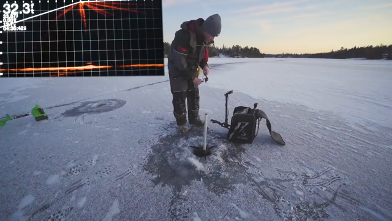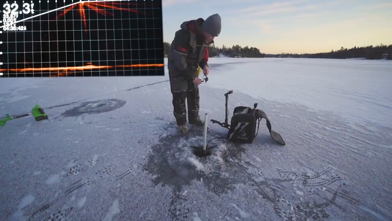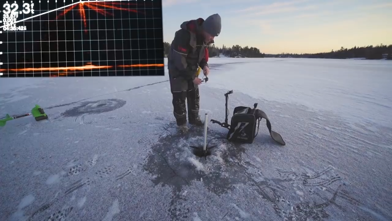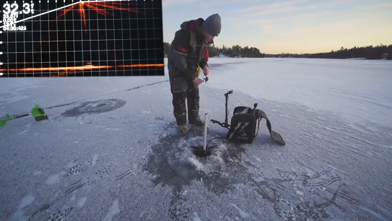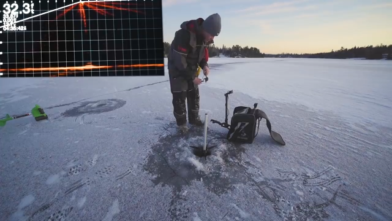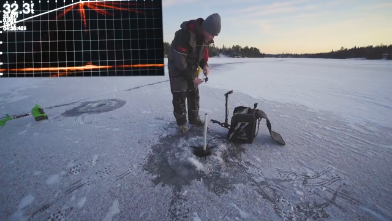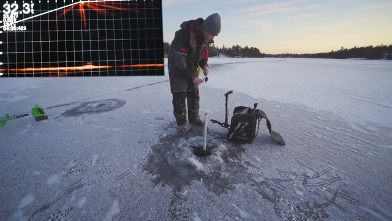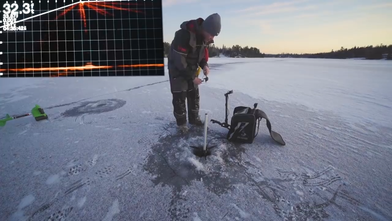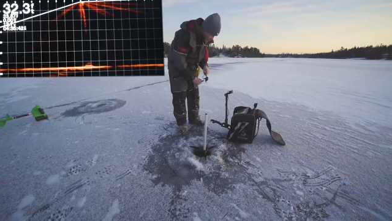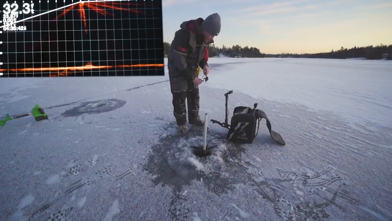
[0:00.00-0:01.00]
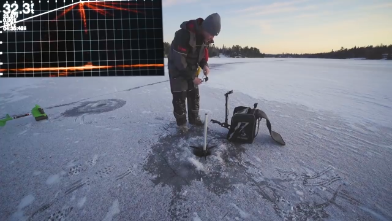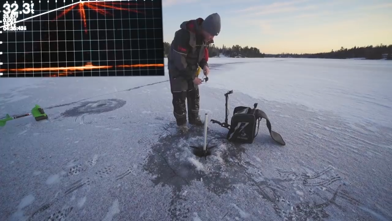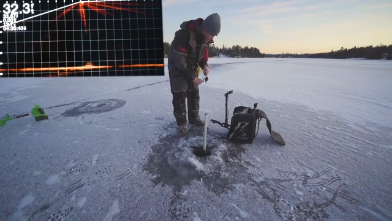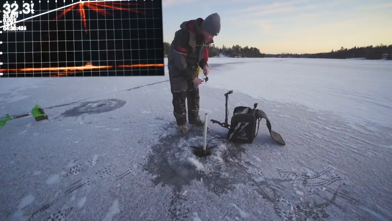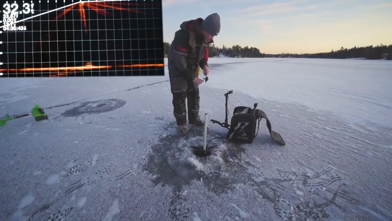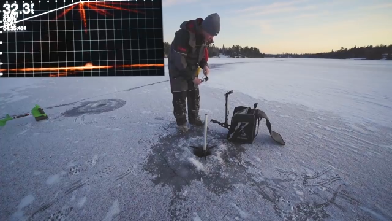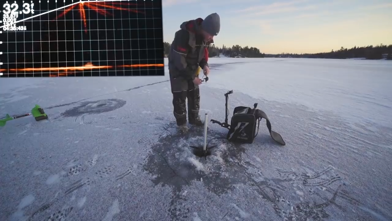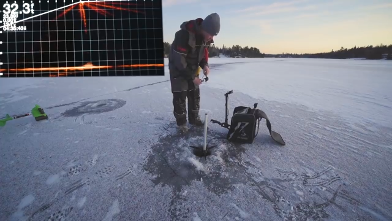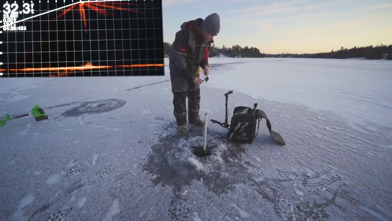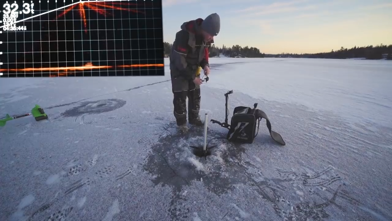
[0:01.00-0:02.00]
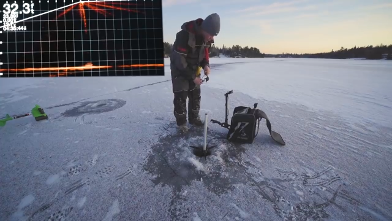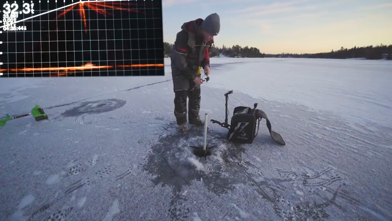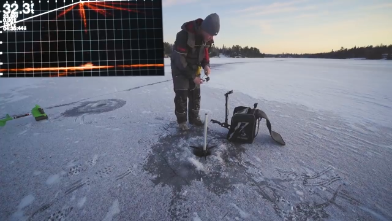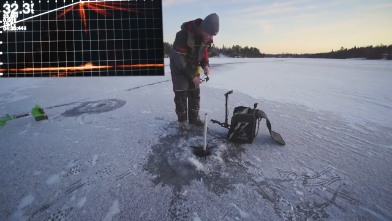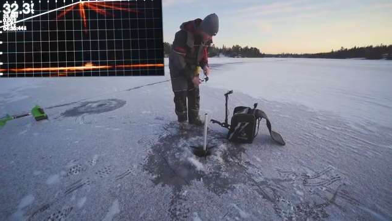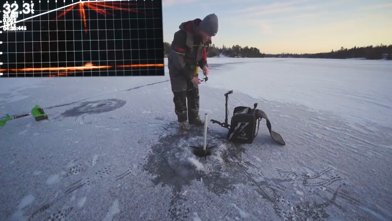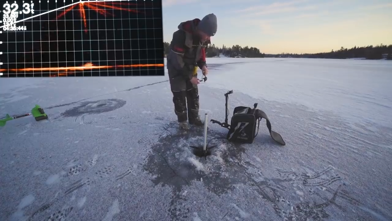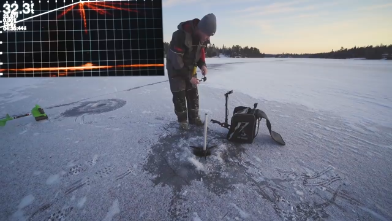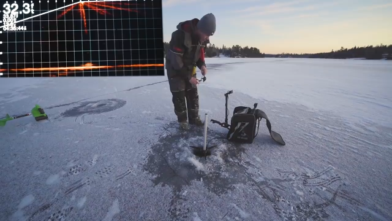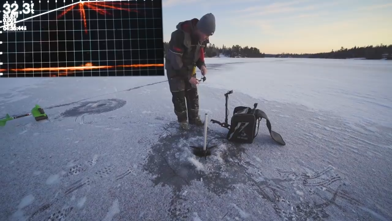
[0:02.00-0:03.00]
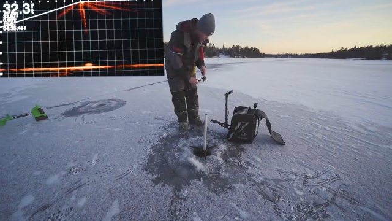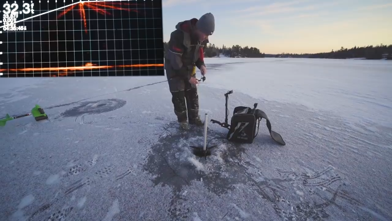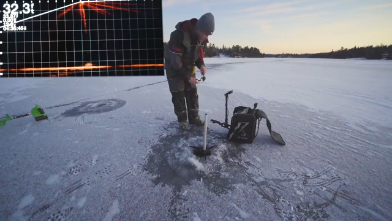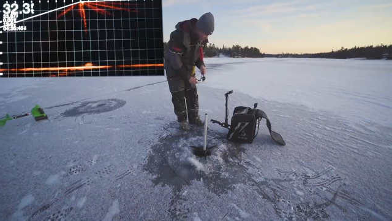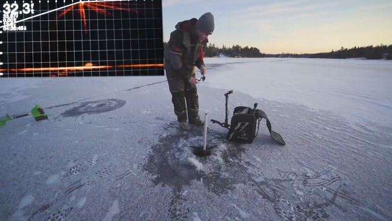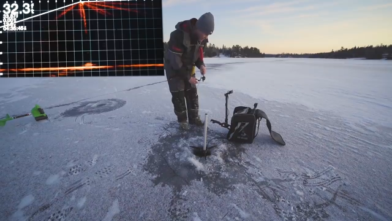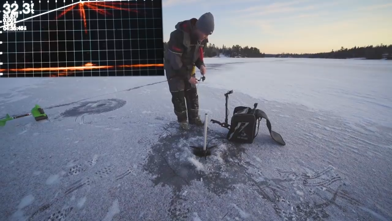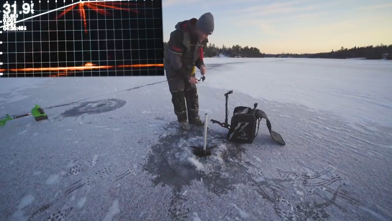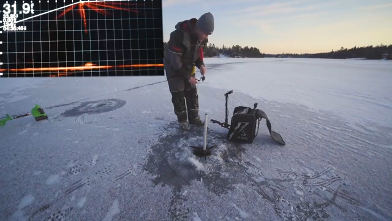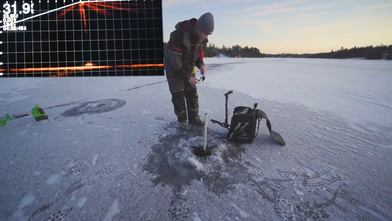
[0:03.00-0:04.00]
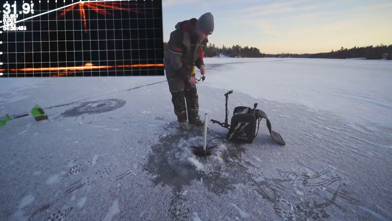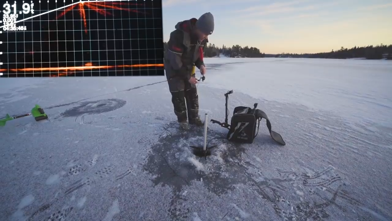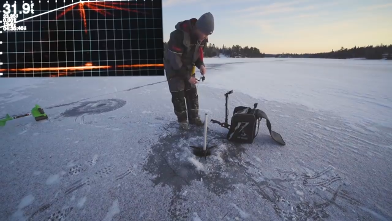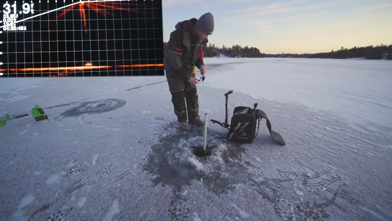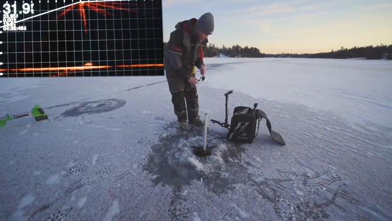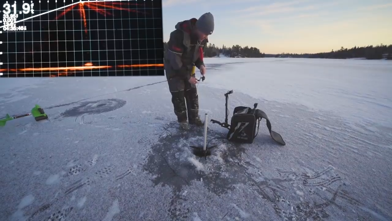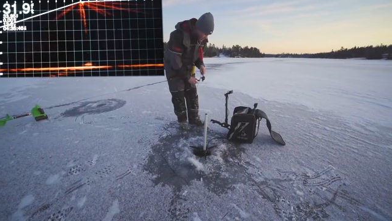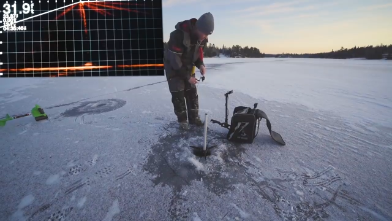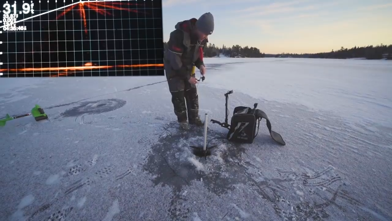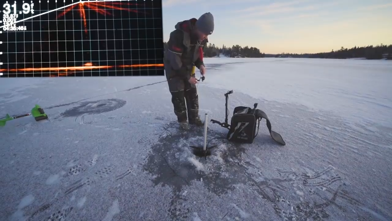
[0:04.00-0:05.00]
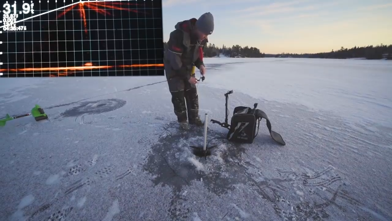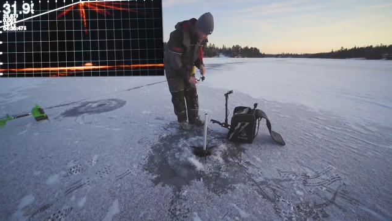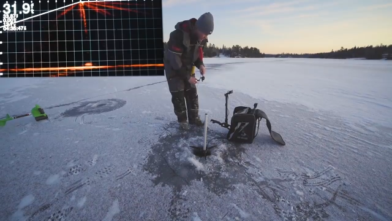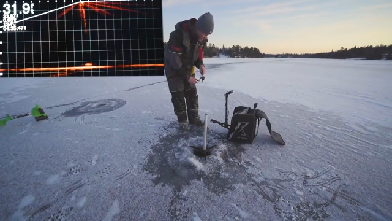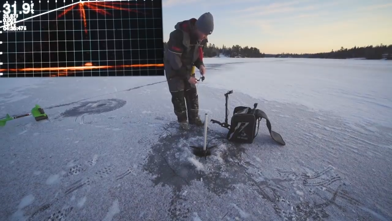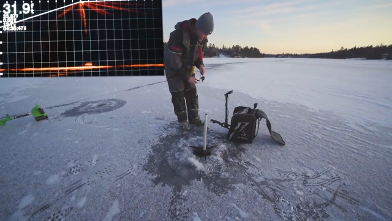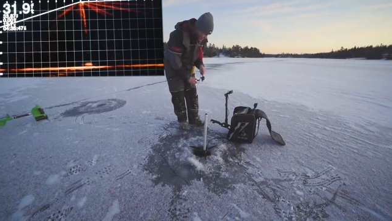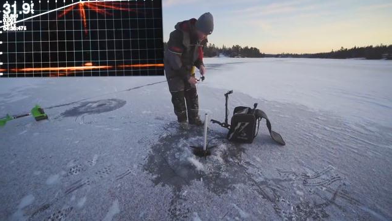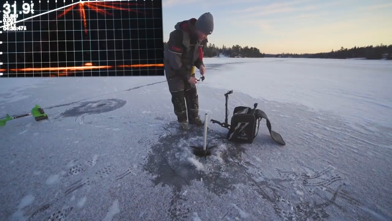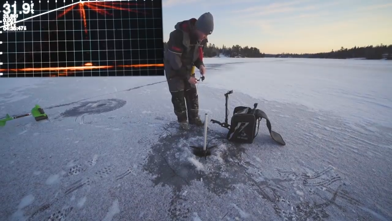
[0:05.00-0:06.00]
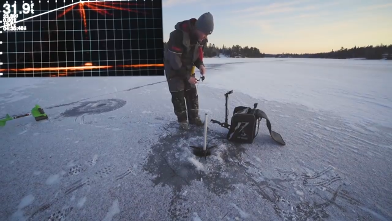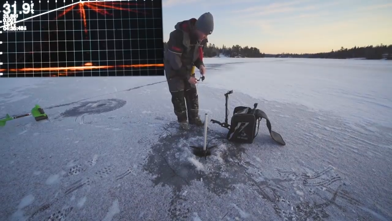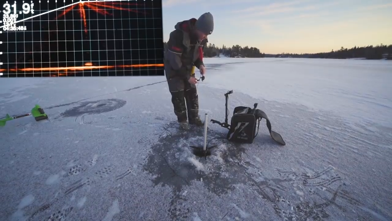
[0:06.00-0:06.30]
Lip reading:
Nobody's mouth can be seen.